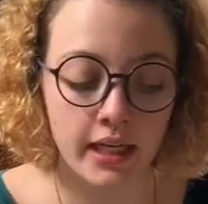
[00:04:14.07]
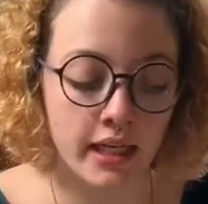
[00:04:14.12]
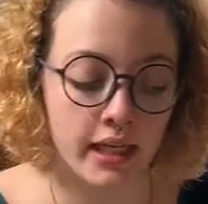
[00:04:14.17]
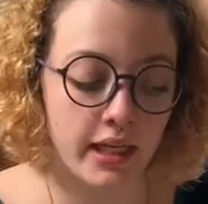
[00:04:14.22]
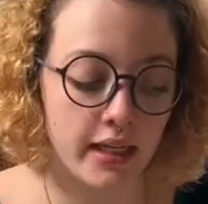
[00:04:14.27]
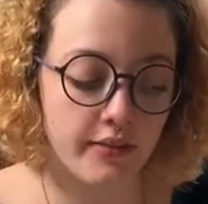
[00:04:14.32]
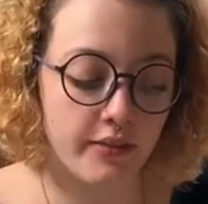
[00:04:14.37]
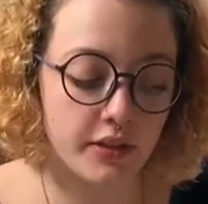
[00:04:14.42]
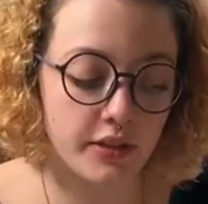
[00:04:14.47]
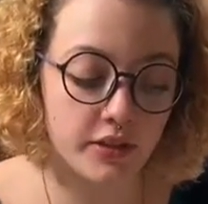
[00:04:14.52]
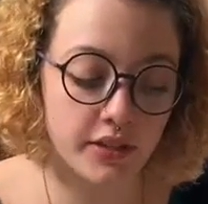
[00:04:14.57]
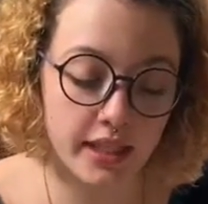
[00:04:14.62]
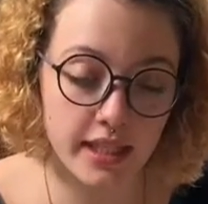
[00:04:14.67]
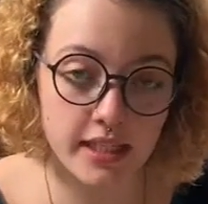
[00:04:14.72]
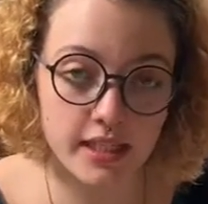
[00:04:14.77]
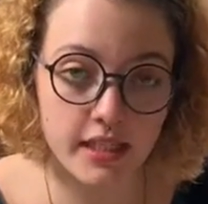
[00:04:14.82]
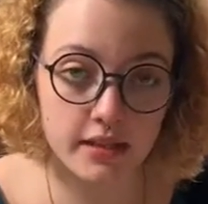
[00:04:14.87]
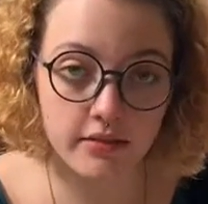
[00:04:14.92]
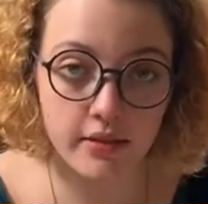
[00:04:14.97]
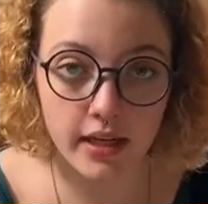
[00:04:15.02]
If you
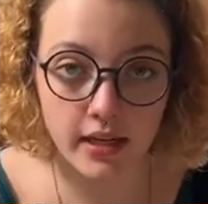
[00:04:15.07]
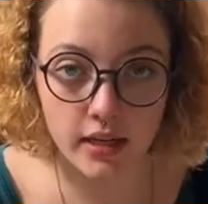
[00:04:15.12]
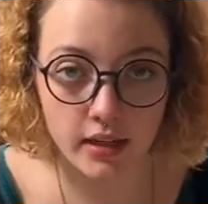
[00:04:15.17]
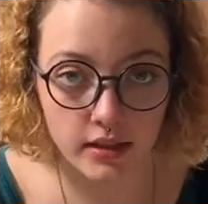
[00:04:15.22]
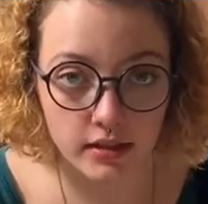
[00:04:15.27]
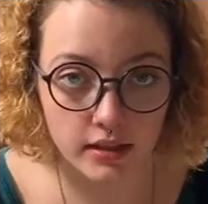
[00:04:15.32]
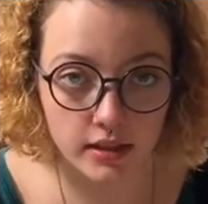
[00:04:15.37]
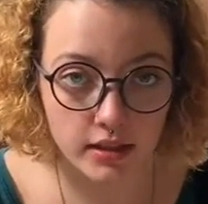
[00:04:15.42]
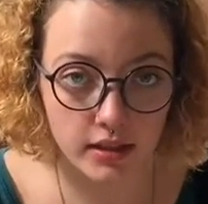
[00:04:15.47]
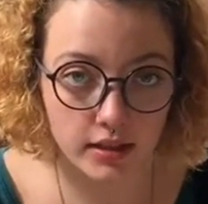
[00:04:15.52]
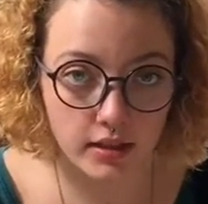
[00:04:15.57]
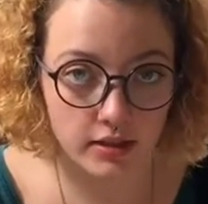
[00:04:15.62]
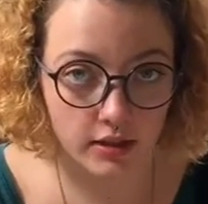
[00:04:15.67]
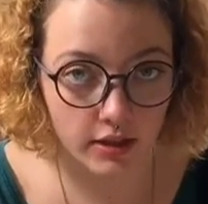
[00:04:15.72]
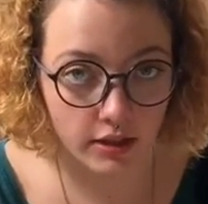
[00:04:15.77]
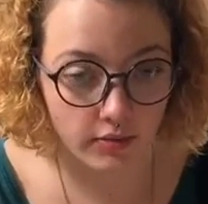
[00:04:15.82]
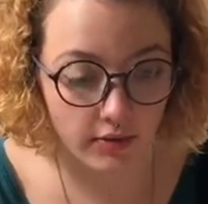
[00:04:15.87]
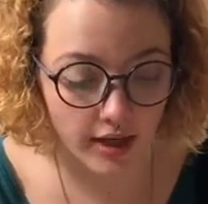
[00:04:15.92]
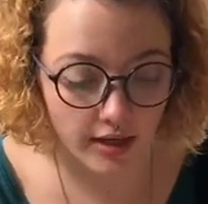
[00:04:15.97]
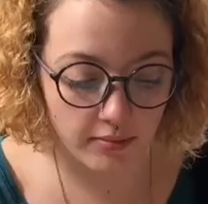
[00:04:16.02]
traced it right onto
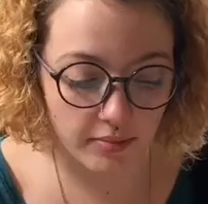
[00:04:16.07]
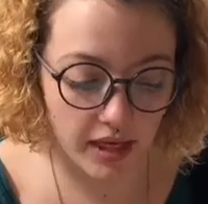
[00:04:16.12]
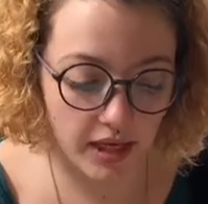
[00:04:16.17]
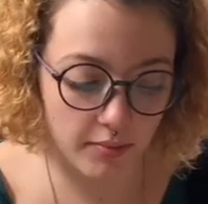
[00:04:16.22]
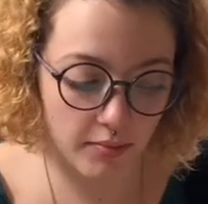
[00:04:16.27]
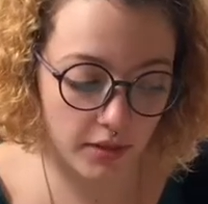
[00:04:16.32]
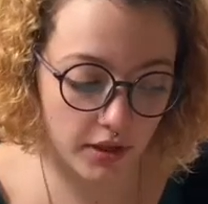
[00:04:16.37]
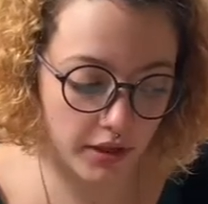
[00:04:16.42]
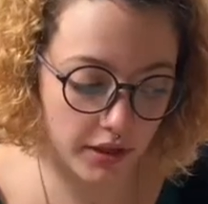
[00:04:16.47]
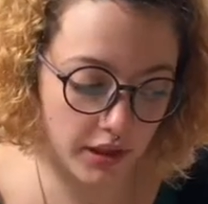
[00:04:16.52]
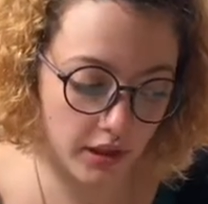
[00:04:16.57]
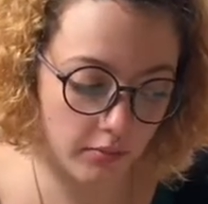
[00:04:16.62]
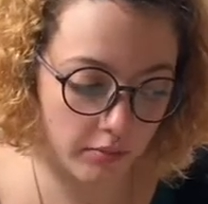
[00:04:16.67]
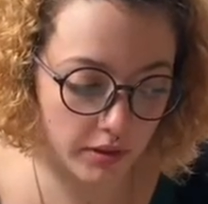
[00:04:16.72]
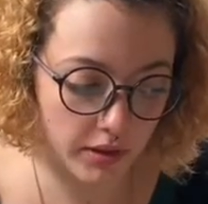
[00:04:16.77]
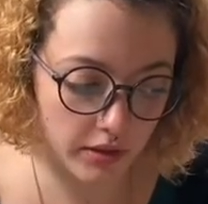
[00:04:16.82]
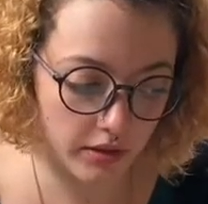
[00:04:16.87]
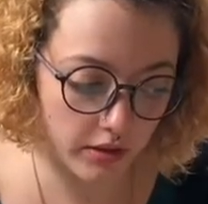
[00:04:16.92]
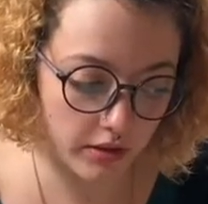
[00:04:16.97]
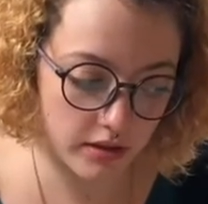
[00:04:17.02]
your white paper on your
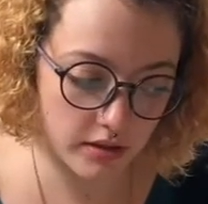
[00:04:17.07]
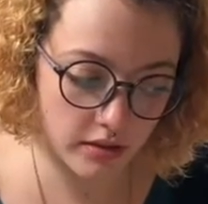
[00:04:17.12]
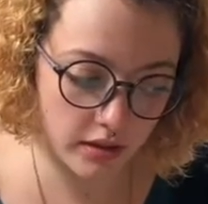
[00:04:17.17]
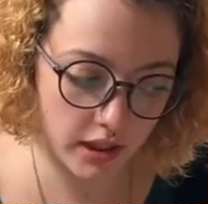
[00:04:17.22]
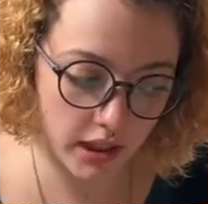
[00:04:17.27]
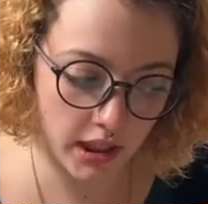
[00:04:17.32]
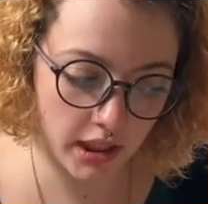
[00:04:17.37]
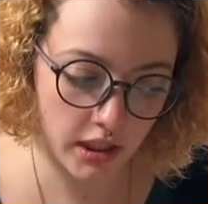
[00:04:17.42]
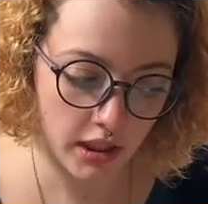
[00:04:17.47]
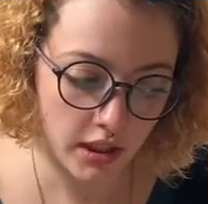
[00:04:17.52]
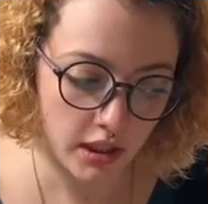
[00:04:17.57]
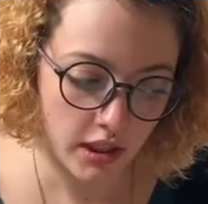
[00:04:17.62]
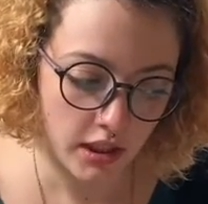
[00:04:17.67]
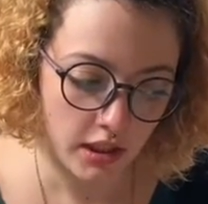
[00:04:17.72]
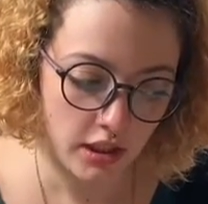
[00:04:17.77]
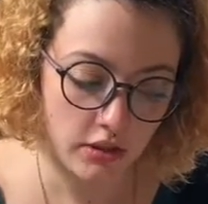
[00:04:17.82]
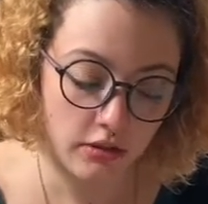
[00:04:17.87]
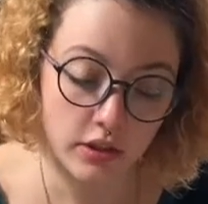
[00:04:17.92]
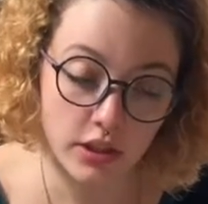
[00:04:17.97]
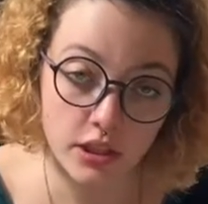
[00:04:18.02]
computer screen,
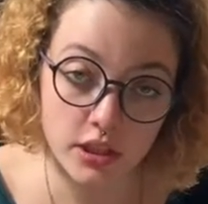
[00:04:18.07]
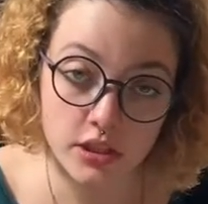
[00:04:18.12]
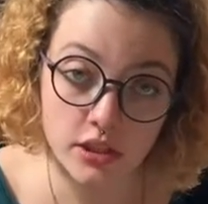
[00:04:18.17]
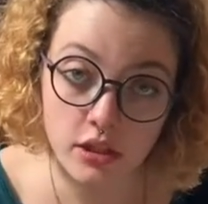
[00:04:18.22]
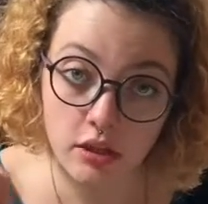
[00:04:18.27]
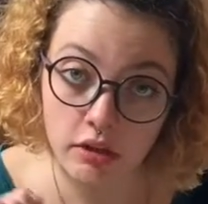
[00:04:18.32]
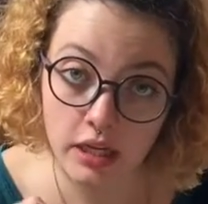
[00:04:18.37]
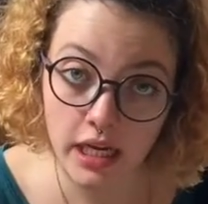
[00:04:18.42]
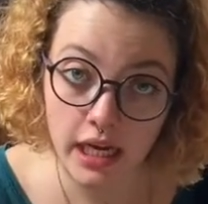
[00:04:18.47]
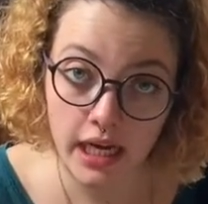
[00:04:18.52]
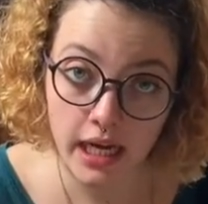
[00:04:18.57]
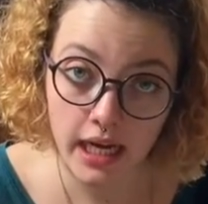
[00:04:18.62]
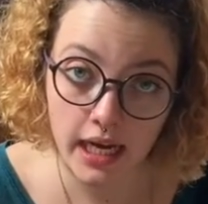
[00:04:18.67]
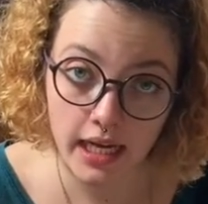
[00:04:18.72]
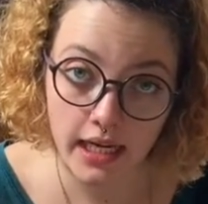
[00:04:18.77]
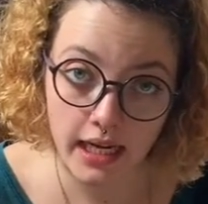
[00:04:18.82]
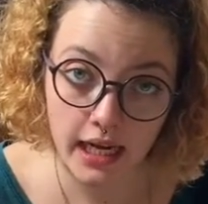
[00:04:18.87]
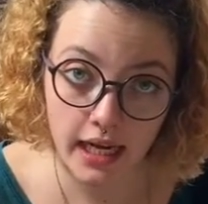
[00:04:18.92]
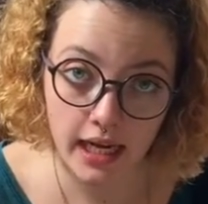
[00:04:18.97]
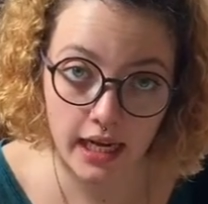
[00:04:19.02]
you can just go
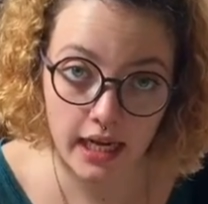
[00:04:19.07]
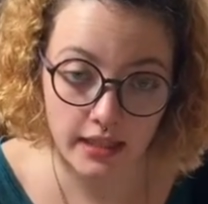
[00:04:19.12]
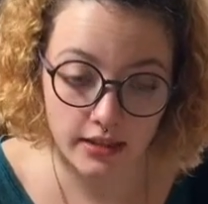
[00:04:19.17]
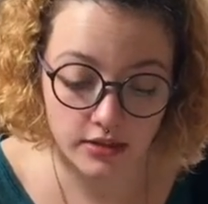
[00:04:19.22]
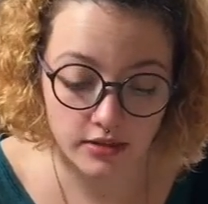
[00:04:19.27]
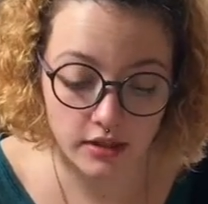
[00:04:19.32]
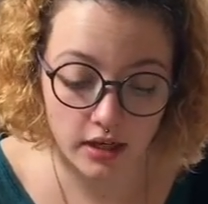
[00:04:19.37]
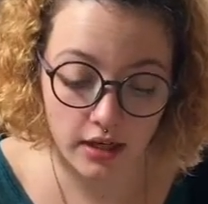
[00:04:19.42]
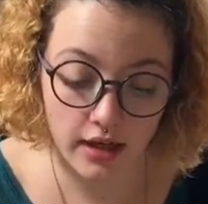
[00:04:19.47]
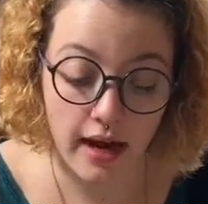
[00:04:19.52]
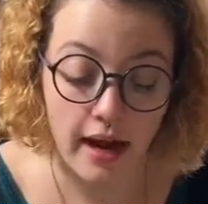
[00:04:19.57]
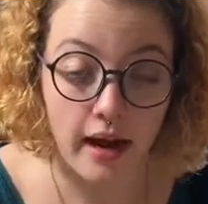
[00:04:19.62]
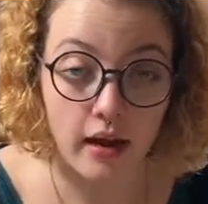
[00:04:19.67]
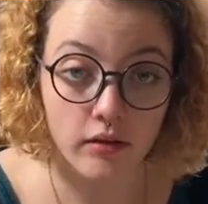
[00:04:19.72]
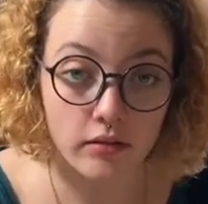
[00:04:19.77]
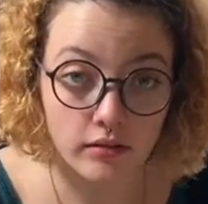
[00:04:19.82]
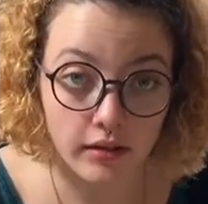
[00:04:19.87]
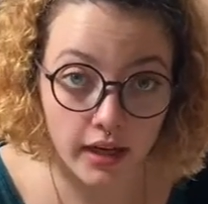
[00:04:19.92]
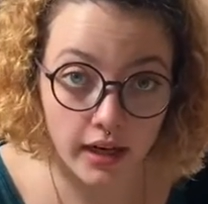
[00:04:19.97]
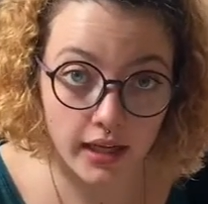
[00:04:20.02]
ahead and start
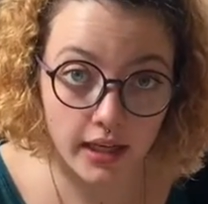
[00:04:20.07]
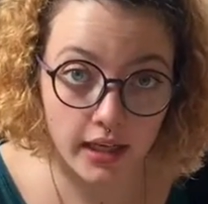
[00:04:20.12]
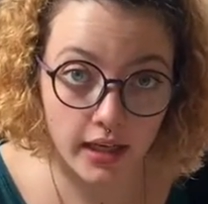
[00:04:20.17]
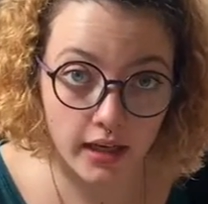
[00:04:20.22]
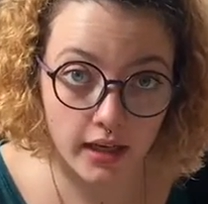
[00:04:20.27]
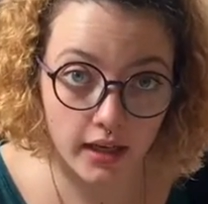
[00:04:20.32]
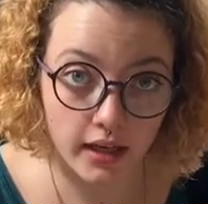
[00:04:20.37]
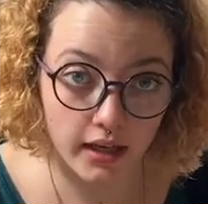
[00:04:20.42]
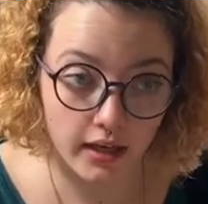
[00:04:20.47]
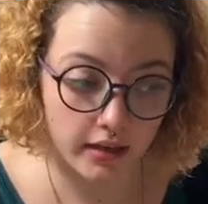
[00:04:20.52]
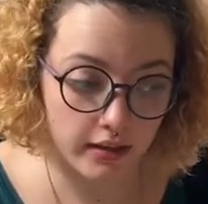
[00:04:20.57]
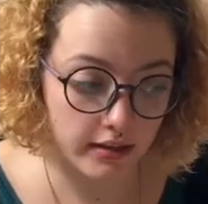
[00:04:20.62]
outlining